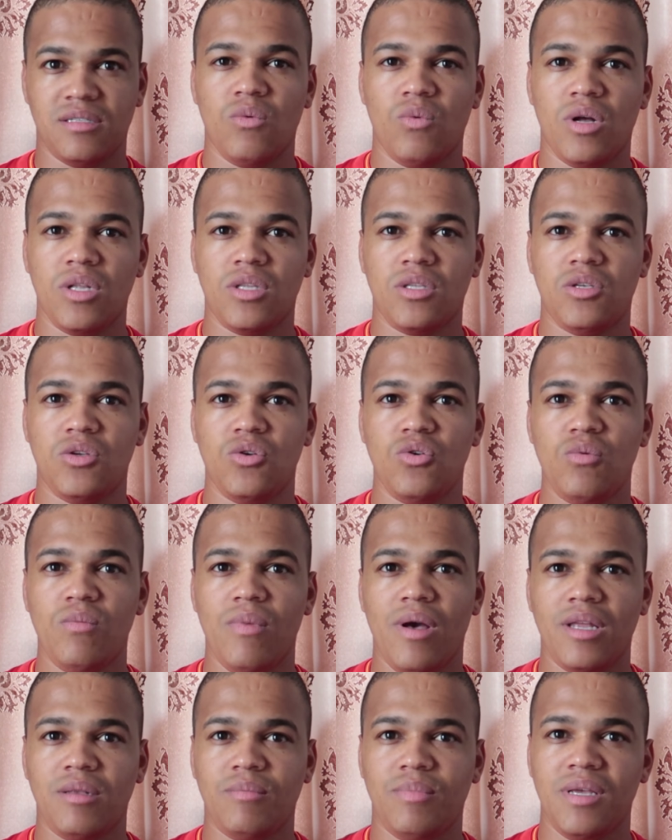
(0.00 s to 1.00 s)
what you
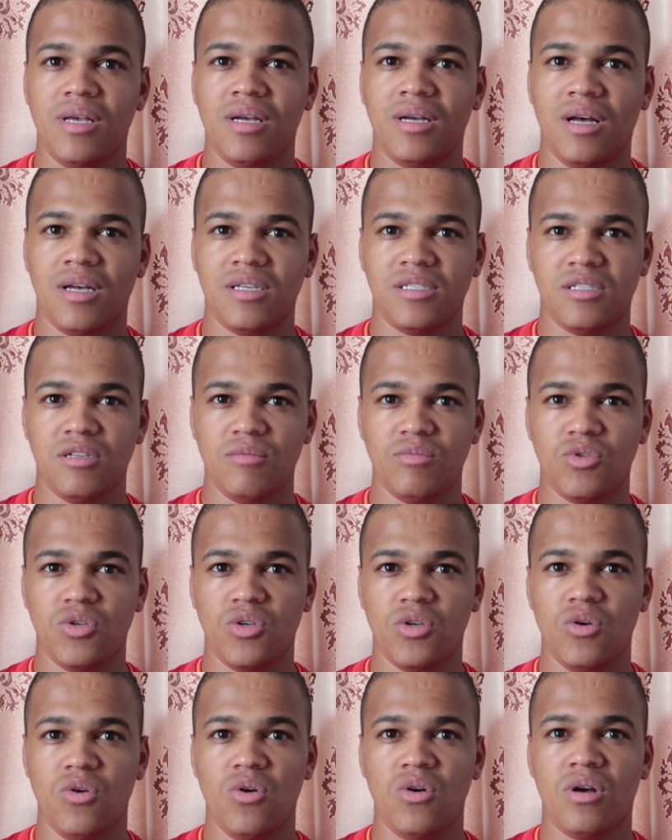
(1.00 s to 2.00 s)
might be accustomed
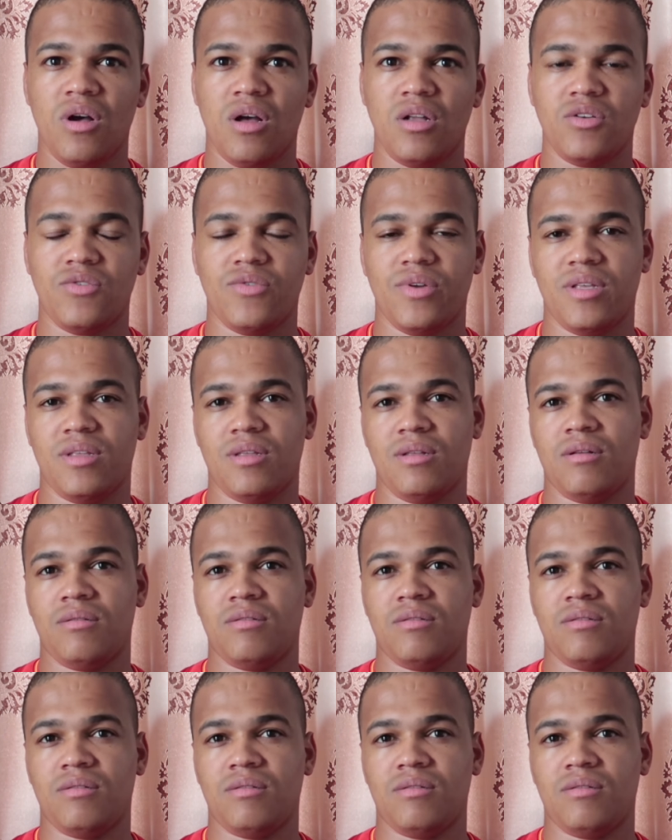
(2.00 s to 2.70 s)
to your country.